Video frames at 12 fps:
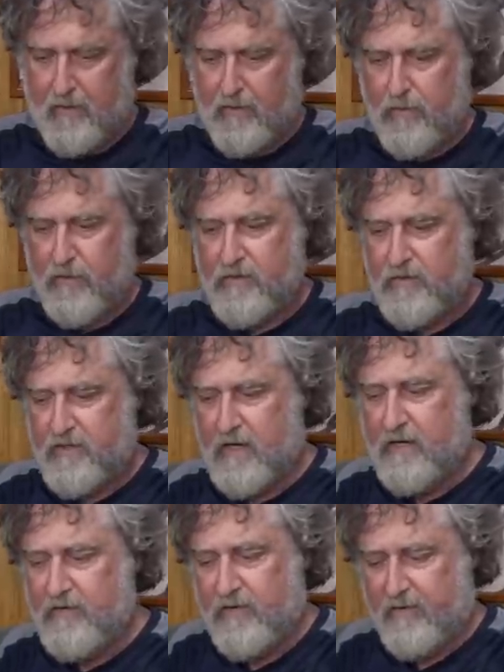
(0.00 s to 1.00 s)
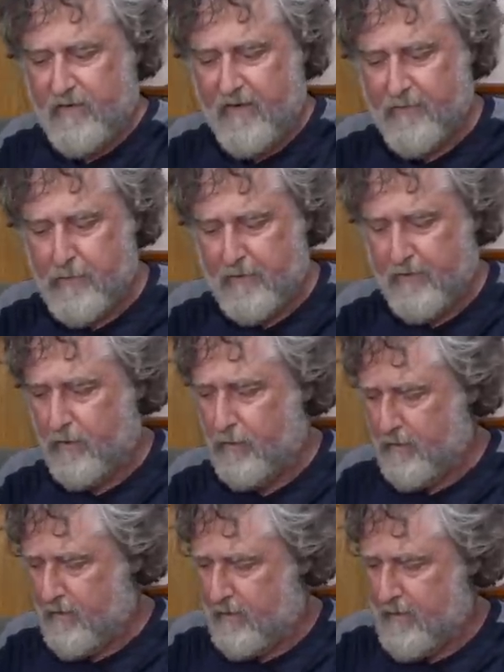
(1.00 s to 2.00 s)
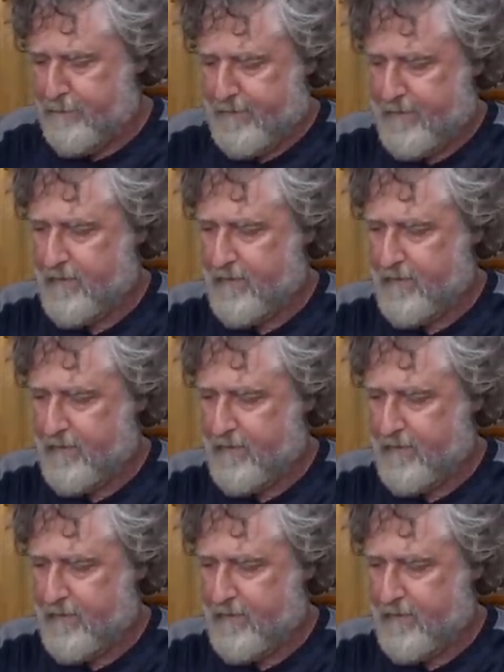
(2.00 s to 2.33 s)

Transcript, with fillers: When you're done, just give them a little roll up